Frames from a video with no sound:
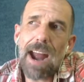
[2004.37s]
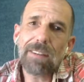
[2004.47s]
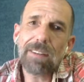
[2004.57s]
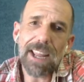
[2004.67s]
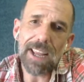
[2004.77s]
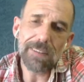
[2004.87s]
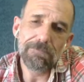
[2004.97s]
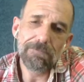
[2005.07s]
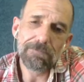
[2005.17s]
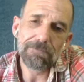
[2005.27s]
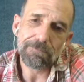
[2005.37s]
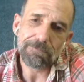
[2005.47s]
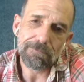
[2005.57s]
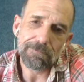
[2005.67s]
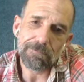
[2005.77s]
a kid
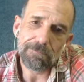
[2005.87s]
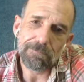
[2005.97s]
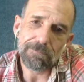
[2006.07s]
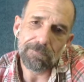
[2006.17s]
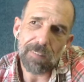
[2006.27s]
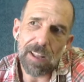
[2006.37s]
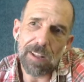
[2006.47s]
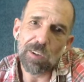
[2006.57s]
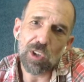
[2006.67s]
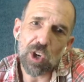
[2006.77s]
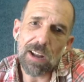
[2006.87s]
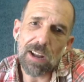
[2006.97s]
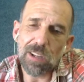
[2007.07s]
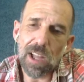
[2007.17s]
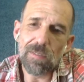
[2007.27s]
and learn how
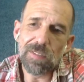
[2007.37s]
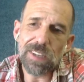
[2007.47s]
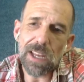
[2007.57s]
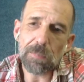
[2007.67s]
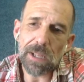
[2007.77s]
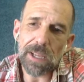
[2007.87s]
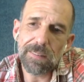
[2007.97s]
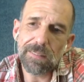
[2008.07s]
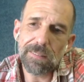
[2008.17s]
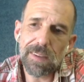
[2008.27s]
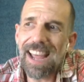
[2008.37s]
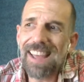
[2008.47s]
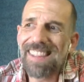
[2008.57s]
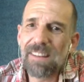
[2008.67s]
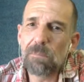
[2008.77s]
to love deeply,
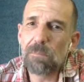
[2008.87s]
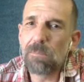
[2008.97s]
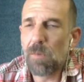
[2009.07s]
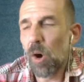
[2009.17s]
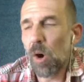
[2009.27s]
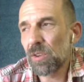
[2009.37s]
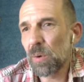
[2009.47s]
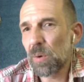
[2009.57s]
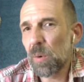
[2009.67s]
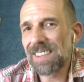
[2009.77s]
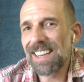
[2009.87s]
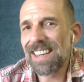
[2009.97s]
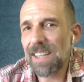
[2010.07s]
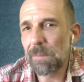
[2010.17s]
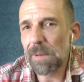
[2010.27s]
and then also
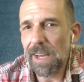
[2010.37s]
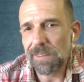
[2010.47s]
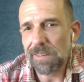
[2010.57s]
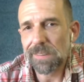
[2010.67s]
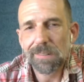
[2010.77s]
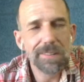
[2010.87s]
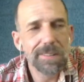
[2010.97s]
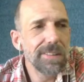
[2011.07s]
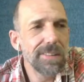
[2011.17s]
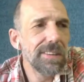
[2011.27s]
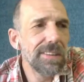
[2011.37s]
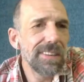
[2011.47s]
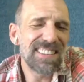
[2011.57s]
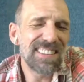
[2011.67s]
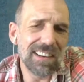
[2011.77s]
coincidentally be nicer.
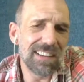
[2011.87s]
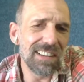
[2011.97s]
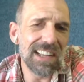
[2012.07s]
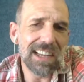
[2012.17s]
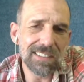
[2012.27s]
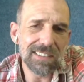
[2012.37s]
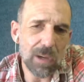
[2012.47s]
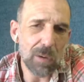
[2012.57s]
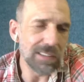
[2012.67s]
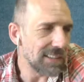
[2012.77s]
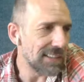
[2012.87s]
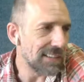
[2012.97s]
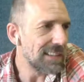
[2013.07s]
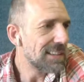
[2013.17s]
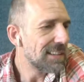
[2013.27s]
Incidentally, I guess, not
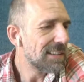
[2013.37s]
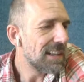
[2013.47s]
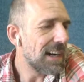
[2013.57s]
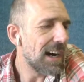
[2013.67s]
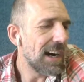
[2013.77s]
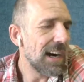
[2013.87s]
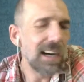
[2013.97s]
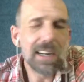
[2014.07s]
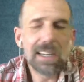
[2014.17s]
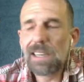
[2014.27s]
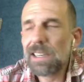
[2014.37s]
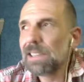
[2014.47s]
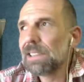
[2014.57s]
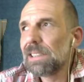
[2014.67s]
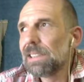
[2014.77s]
coincidentally. And
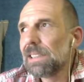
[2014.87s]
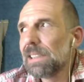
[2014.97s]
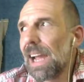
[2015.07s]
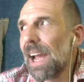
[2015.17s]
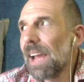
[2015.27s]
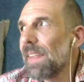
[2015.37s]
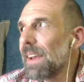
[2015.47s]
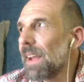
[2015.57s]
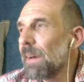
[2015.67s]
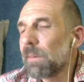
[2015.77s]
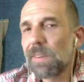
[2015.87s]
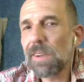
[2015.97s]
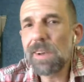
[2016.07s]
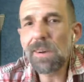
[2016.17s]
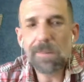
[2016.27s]
then number
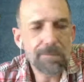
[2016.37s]
two,